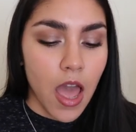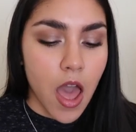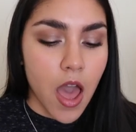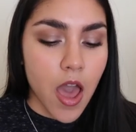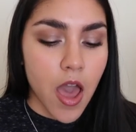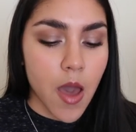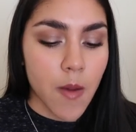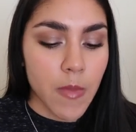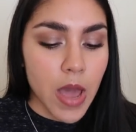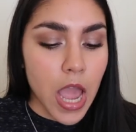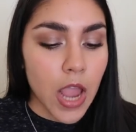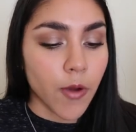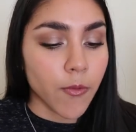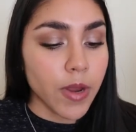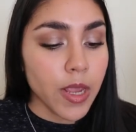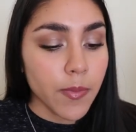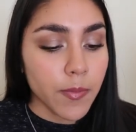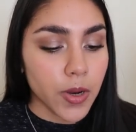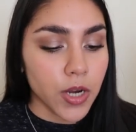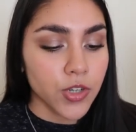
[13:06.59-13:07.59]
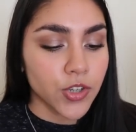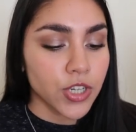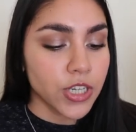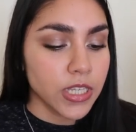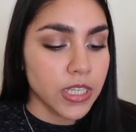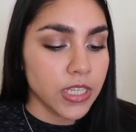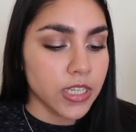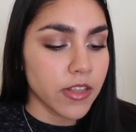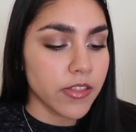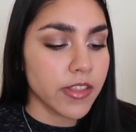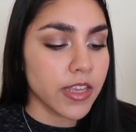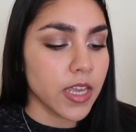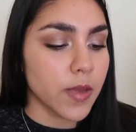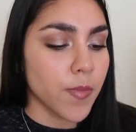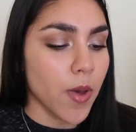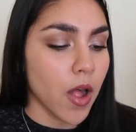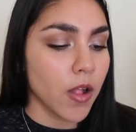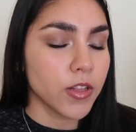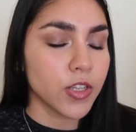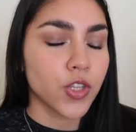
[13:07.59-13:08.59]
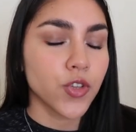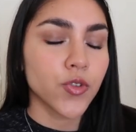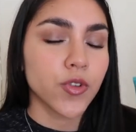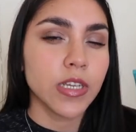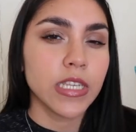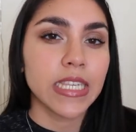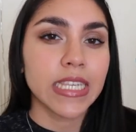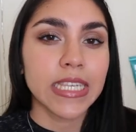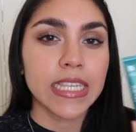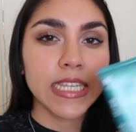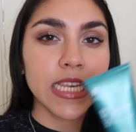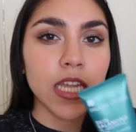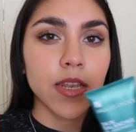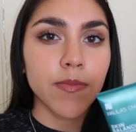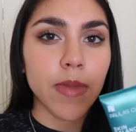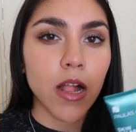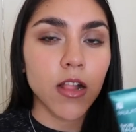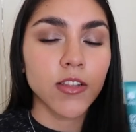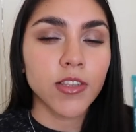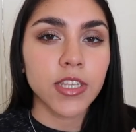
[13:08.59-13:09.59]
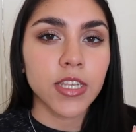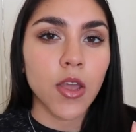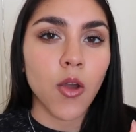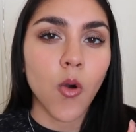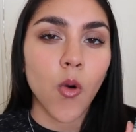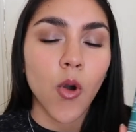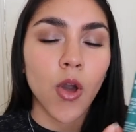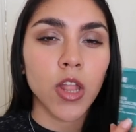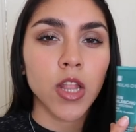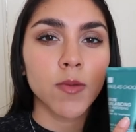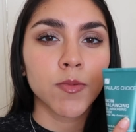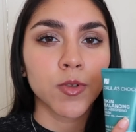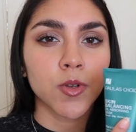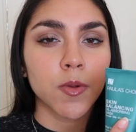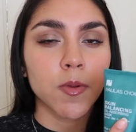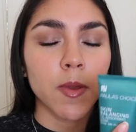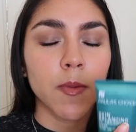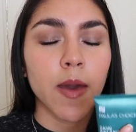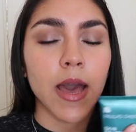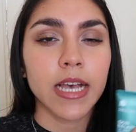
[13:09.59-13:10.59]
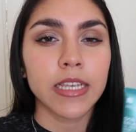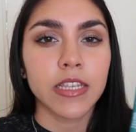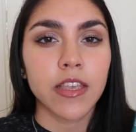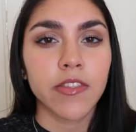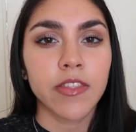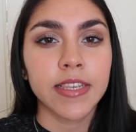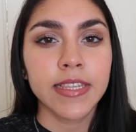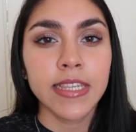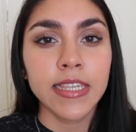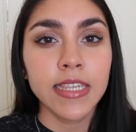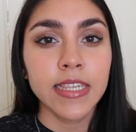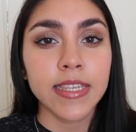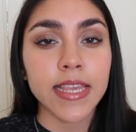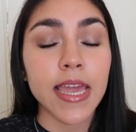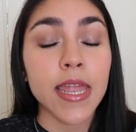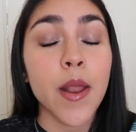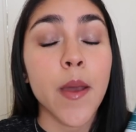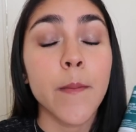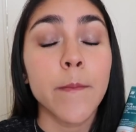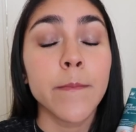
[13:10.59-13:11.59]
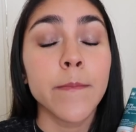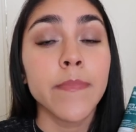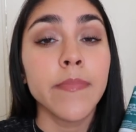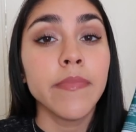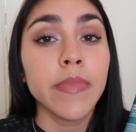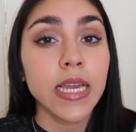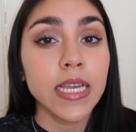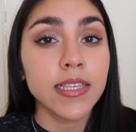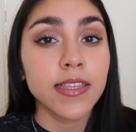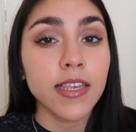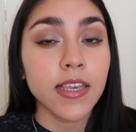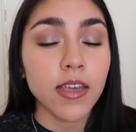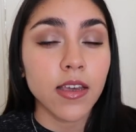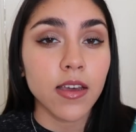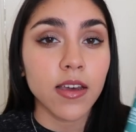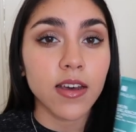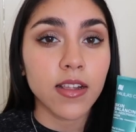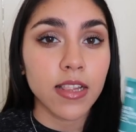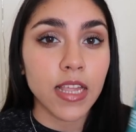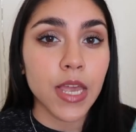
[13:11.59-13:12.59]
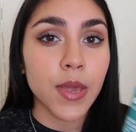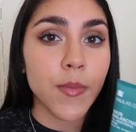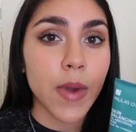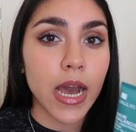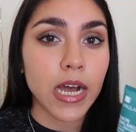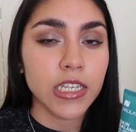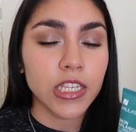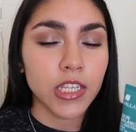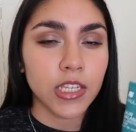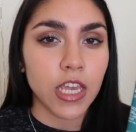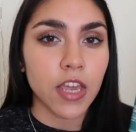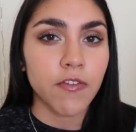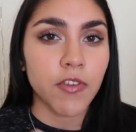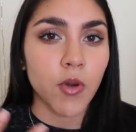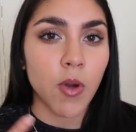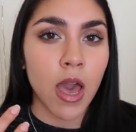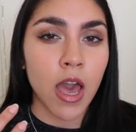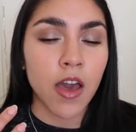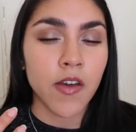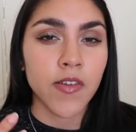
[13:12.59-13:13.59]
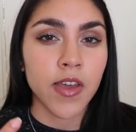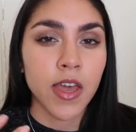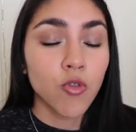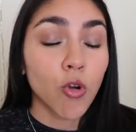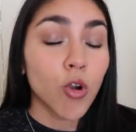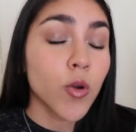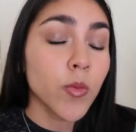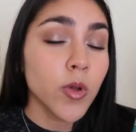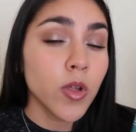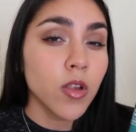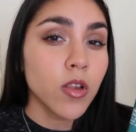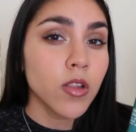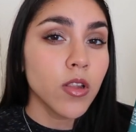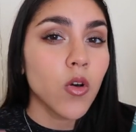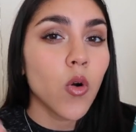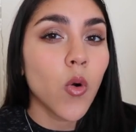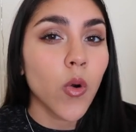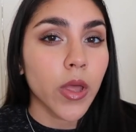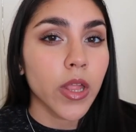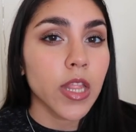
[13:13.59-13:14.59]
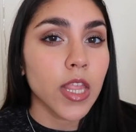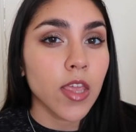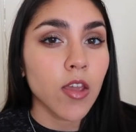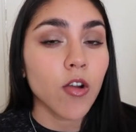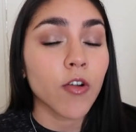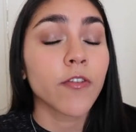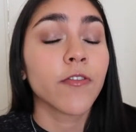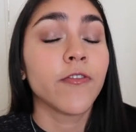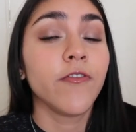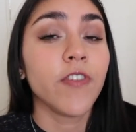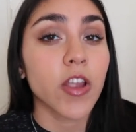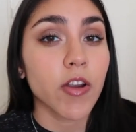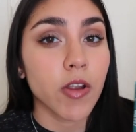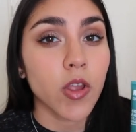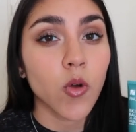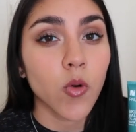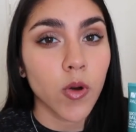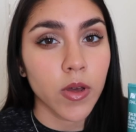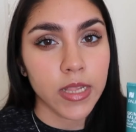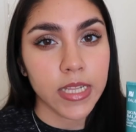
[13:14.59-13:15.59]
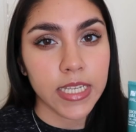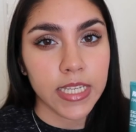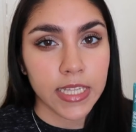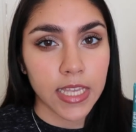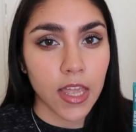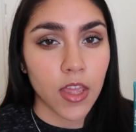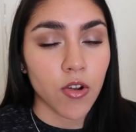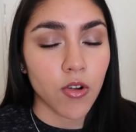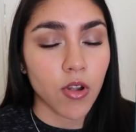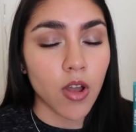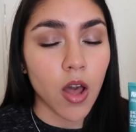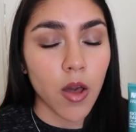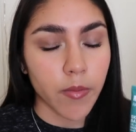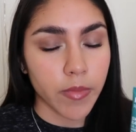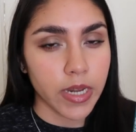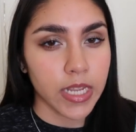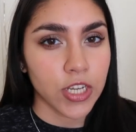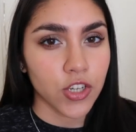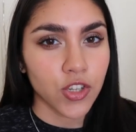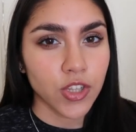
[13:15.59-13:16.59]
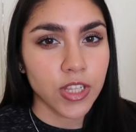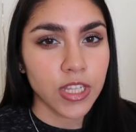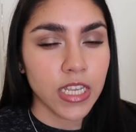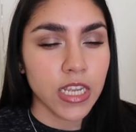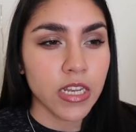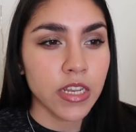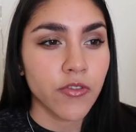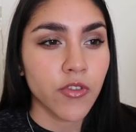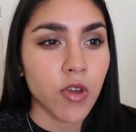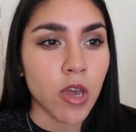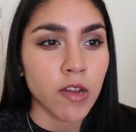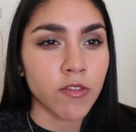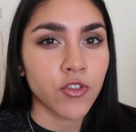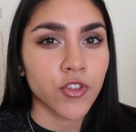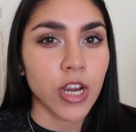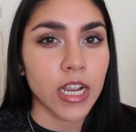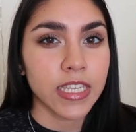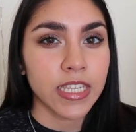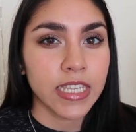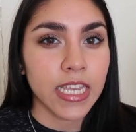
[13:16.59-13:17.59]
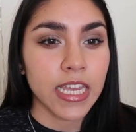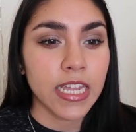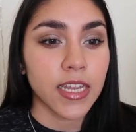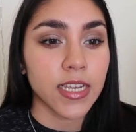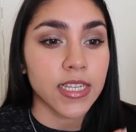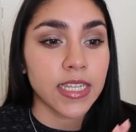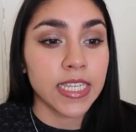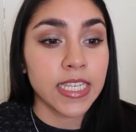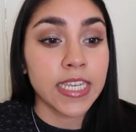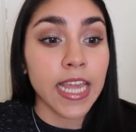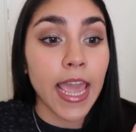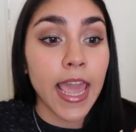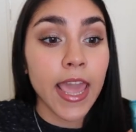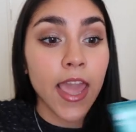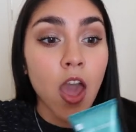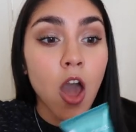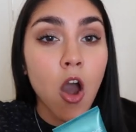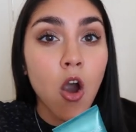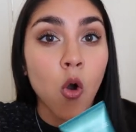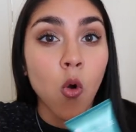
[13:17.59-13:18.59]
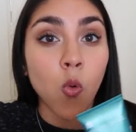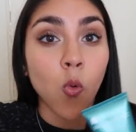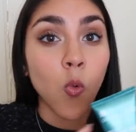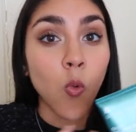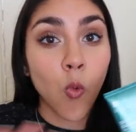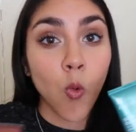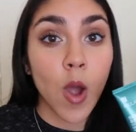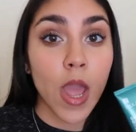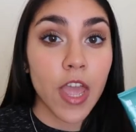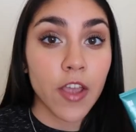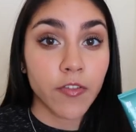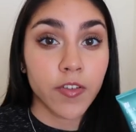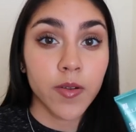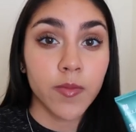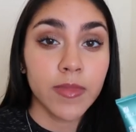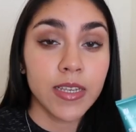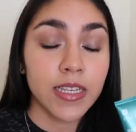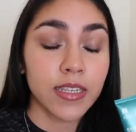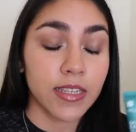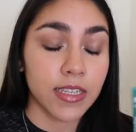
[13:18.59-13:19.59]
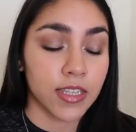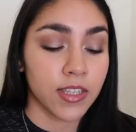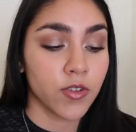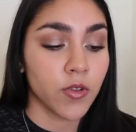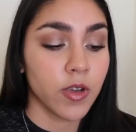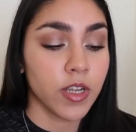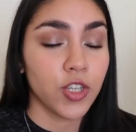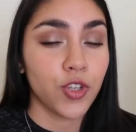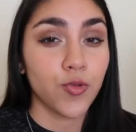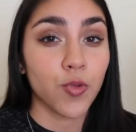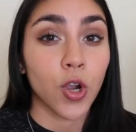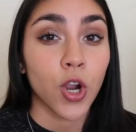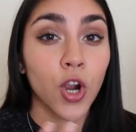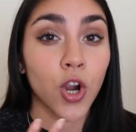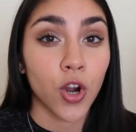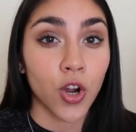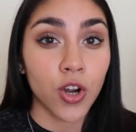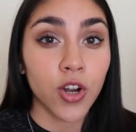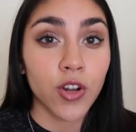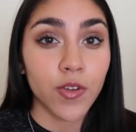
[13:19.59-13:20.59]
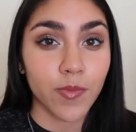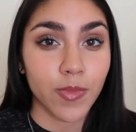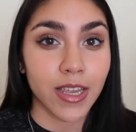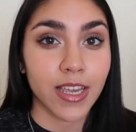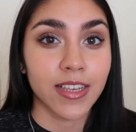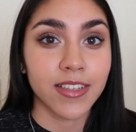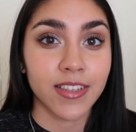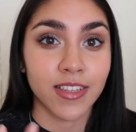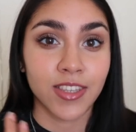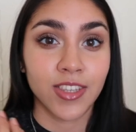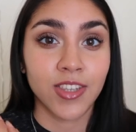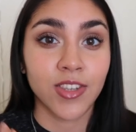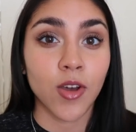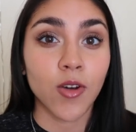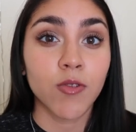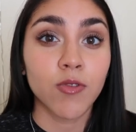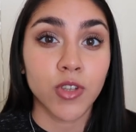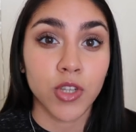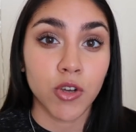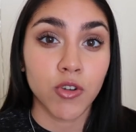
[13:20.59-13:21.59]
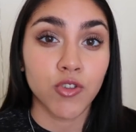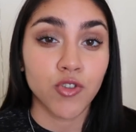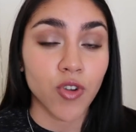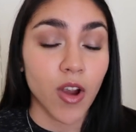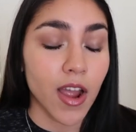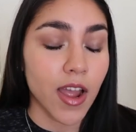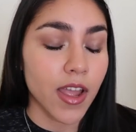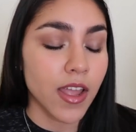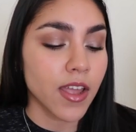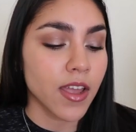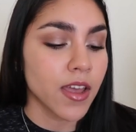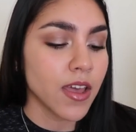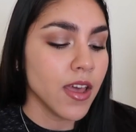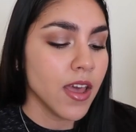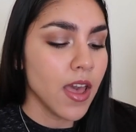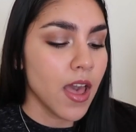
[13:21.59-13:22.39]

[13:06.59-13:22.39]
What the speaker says: I repurchased the Paula's Choice Skin Balancing Oil Absorbing Mask. This is an amazing clay mask if you have normal, oily, or very oily skin or combination skin. If you have dry skin, stay away from this. It's going to hurt because it's so, so drying.